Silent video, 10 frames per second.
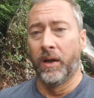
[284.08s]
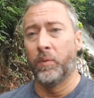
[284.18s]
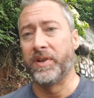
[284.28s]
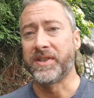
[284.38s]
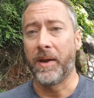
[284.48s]

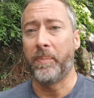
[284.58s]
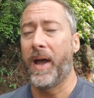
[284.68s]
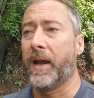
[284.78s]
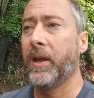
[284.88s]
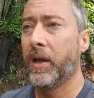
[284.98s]
1 step
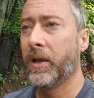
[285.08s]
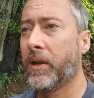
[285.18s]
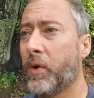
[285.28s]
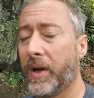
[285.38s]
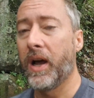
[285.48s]
back
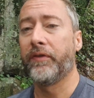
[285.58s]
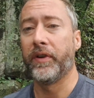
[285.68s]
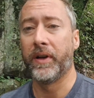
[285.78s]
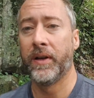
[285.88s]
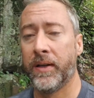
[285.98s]
quite often.